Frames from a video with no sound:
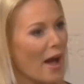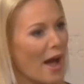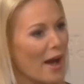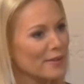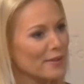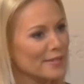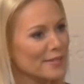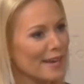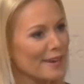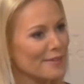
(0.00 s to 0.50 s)

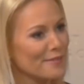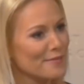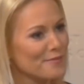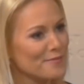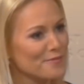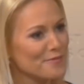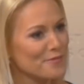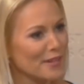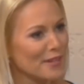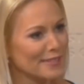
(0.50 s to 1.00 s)
how does that
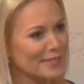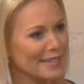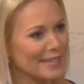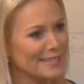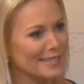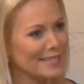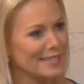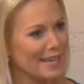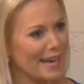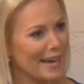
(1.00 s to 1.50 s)

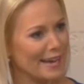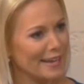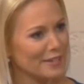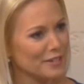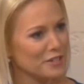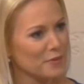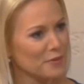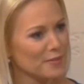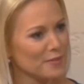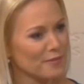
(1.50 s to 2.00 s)
resonate today
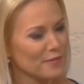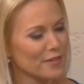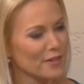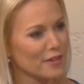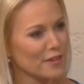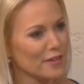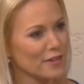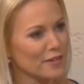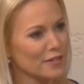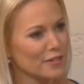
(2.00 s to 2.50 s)
in terms of
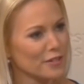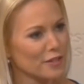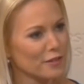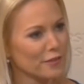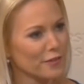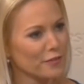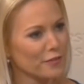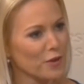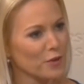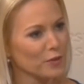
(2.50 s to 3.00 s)
the
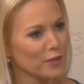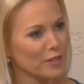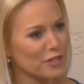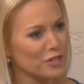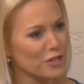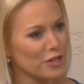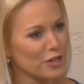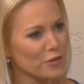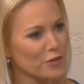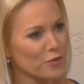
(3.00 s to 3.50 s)
conservative
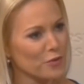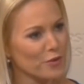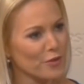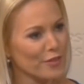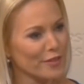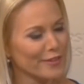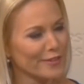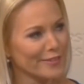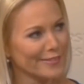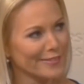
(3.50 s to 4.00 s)
coalition or
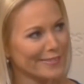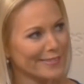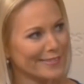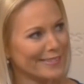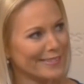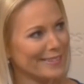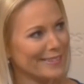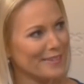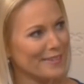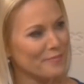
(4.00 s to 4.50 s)
the
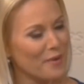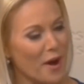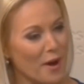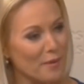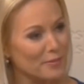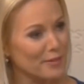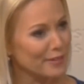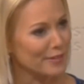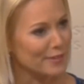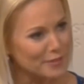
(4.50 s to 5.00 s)

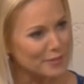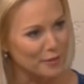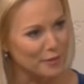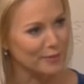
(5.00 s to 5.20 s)
populist